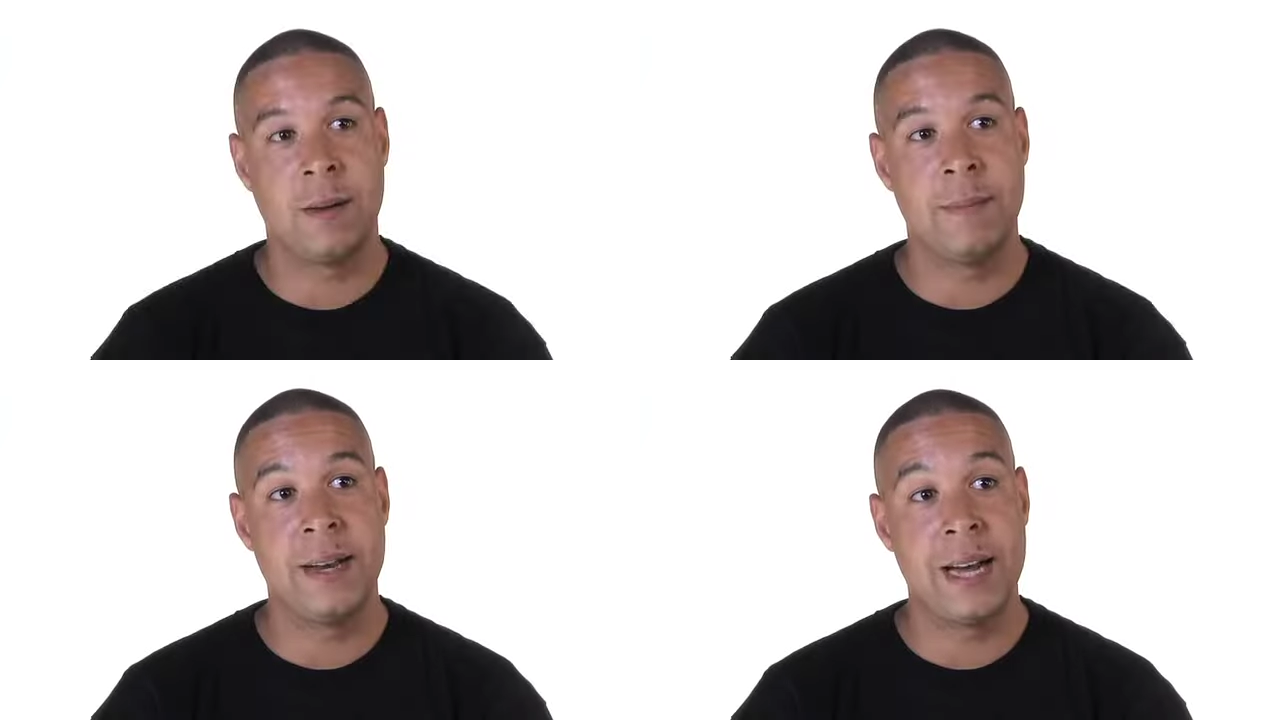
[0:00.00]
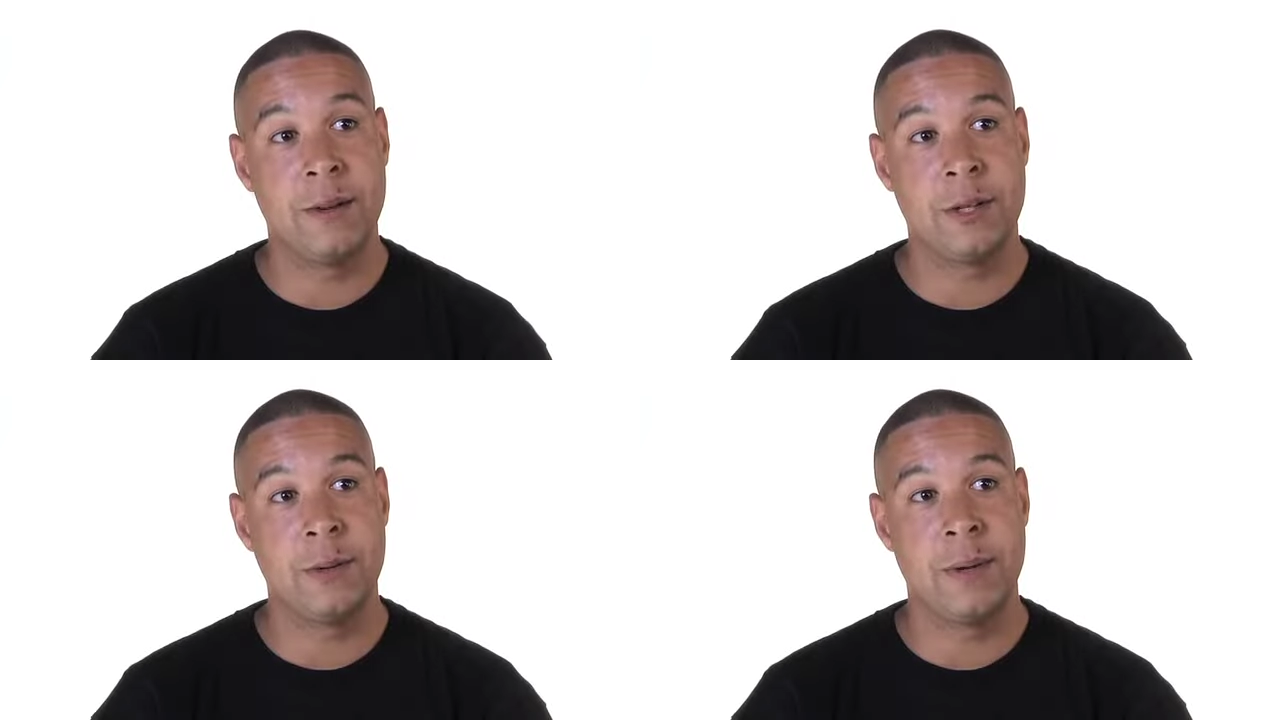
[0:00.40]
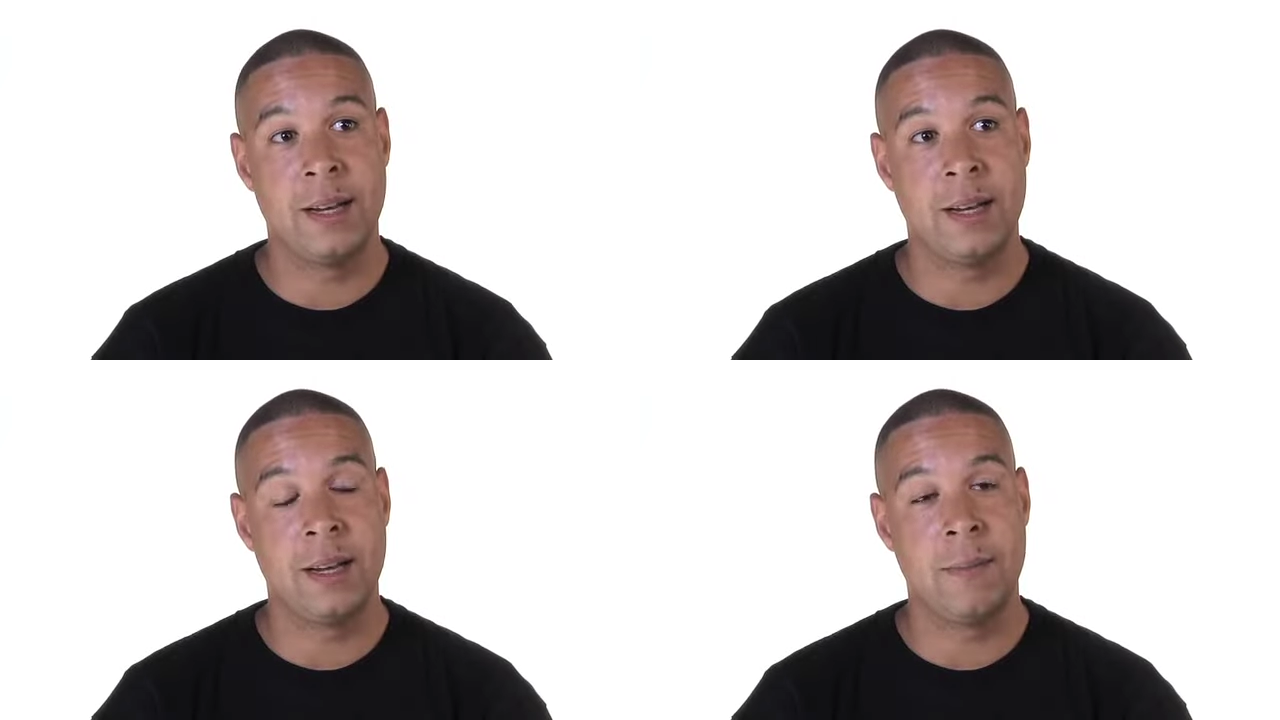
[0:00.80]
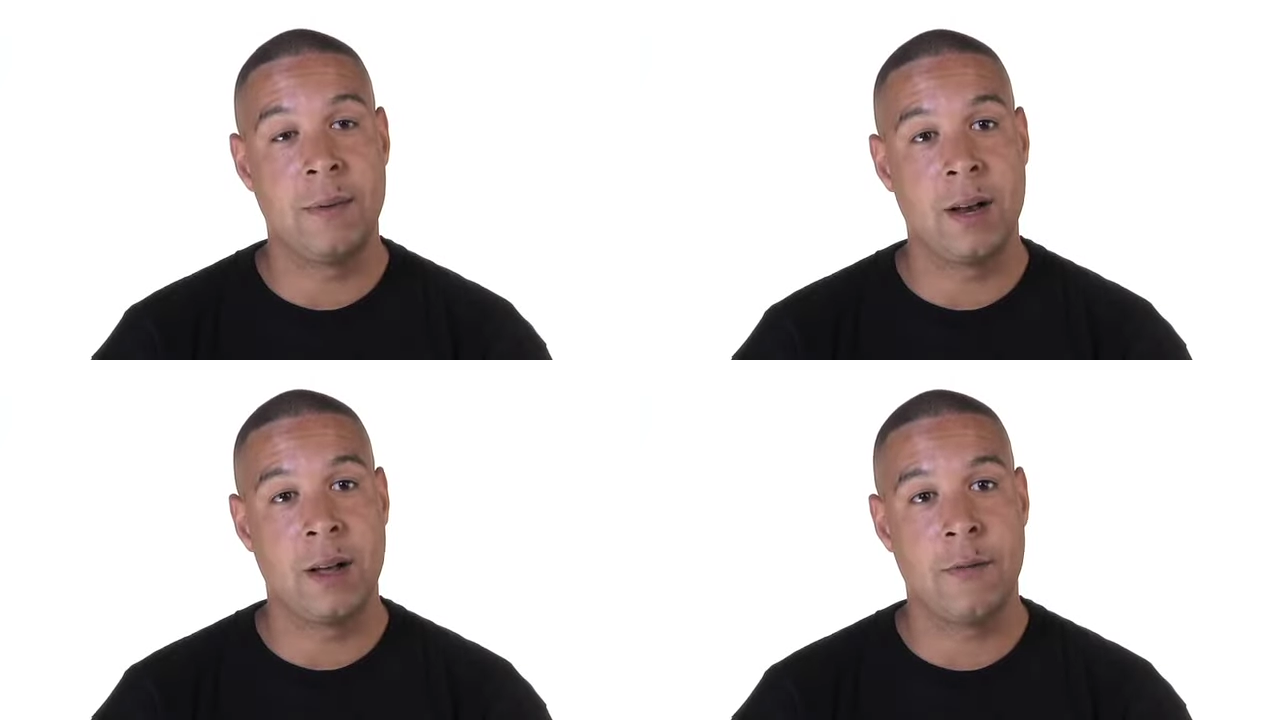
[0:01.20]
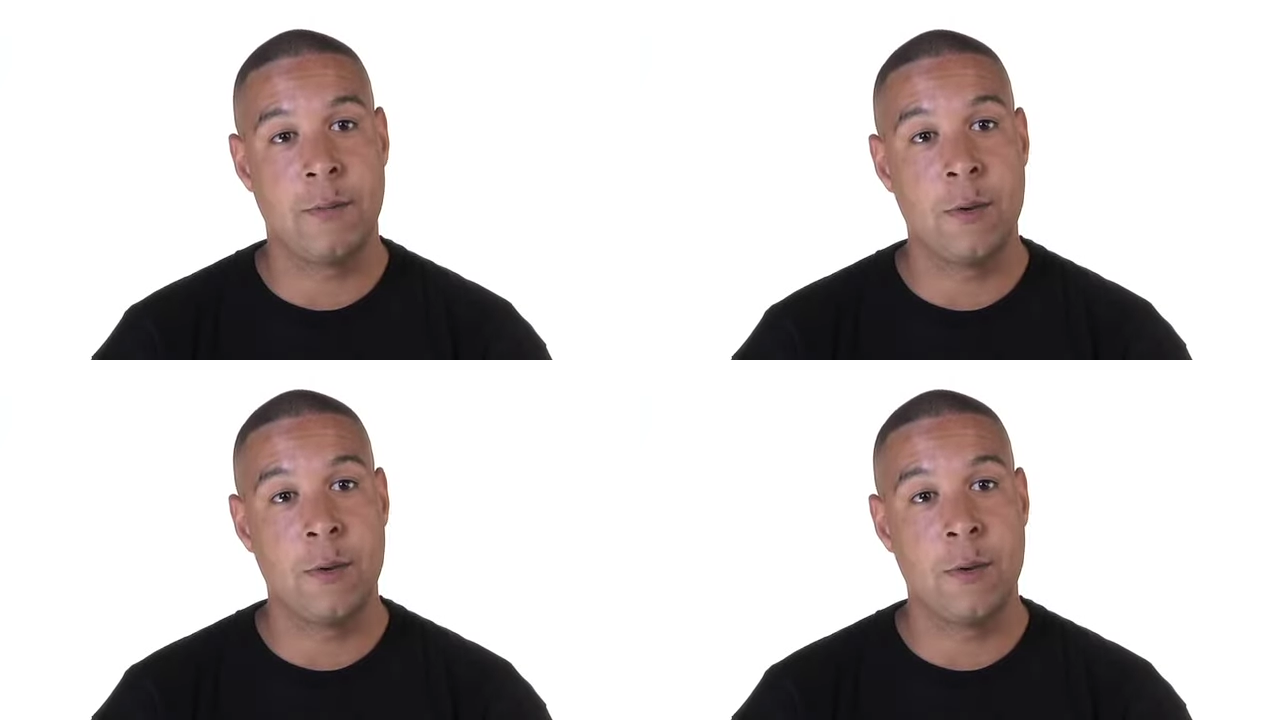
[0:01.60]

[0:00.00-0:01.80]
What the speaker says: I'm now doing in my life